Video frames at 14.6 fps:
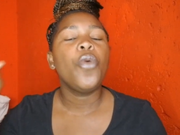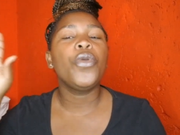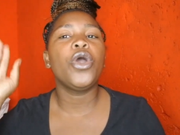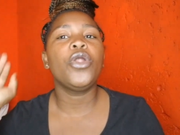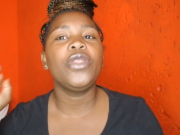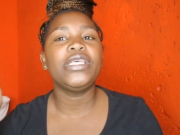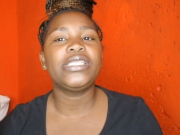
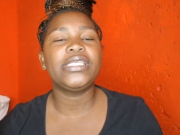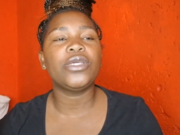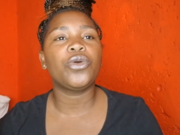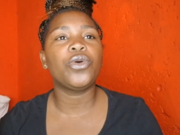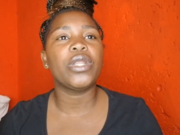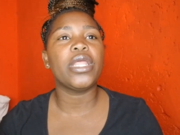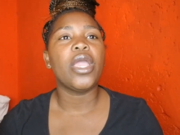We always see,
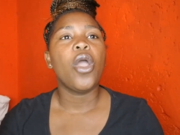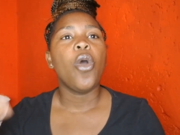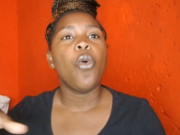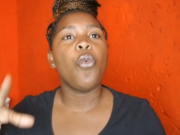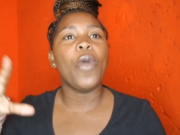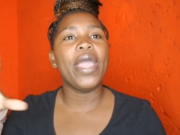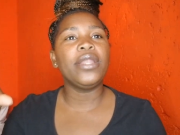Khori,
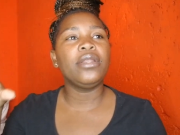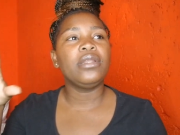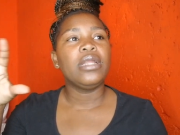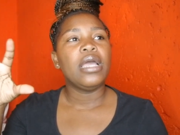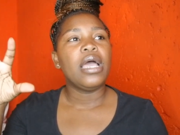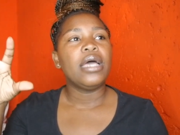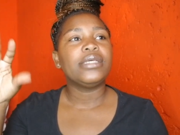
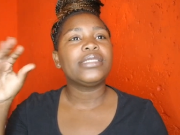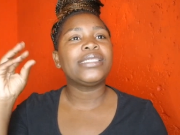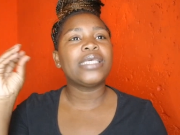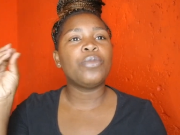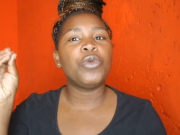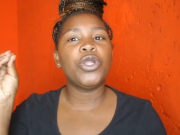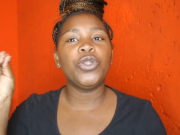when
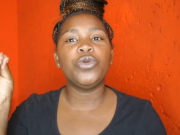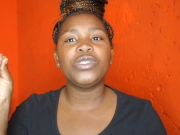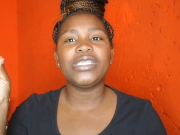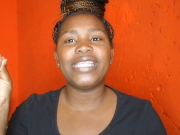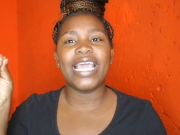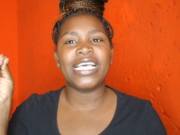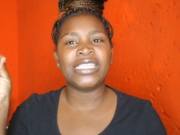someone
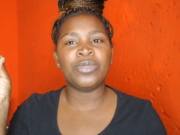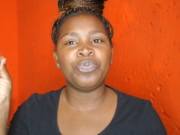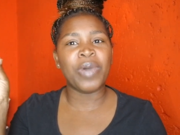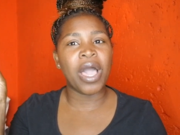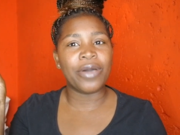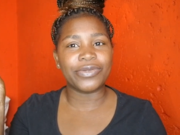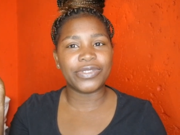loses their
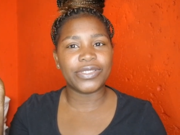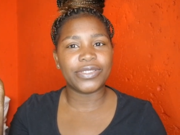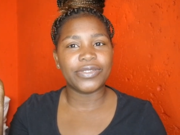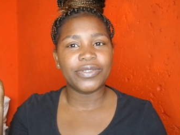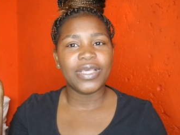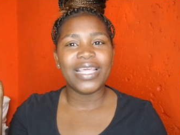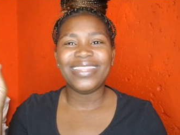
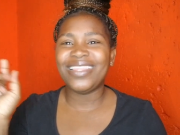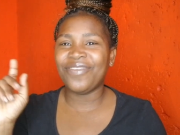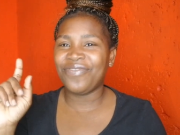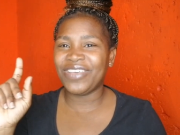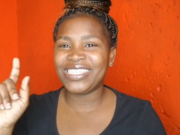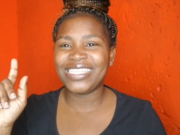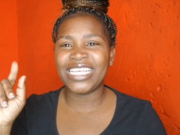spouse, the
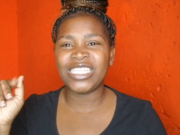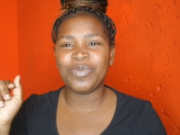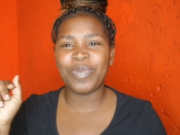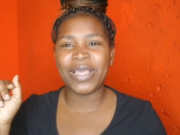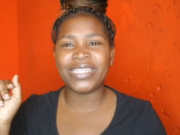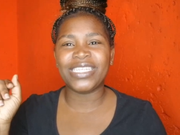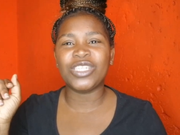first
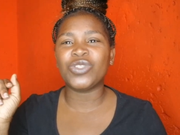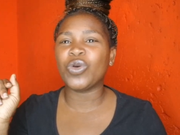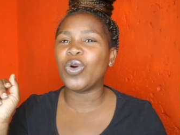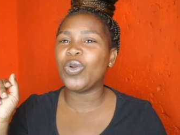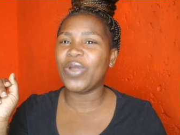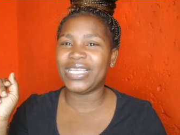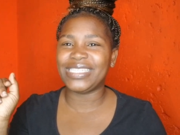suspect is
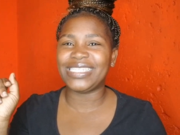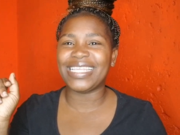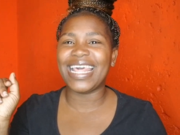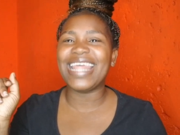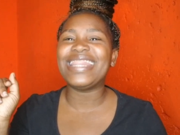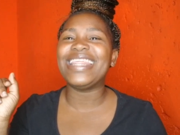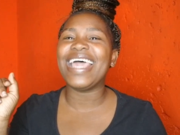always
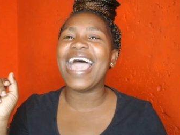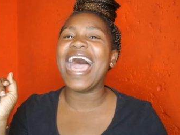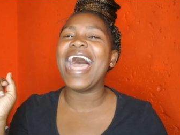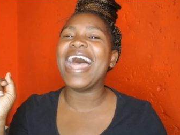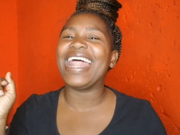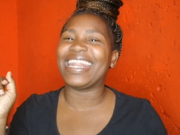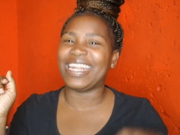the
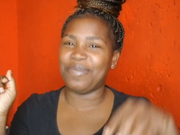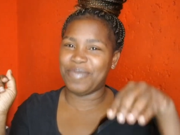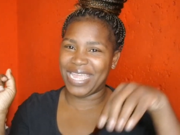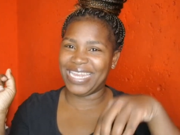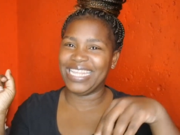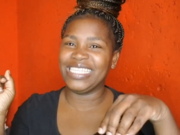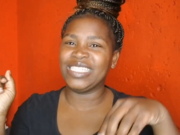
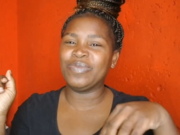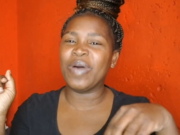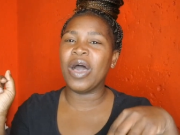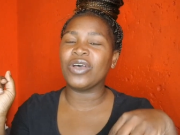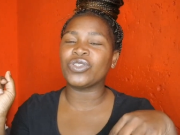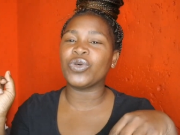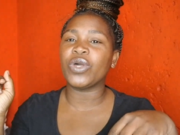remaining
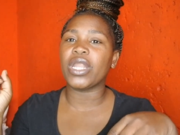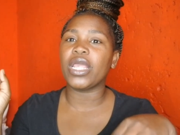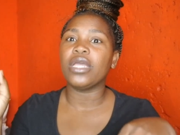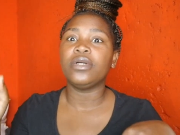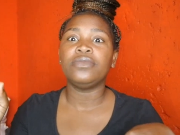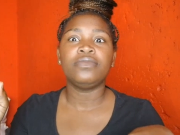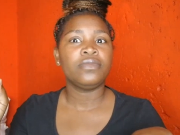spouse. Khori,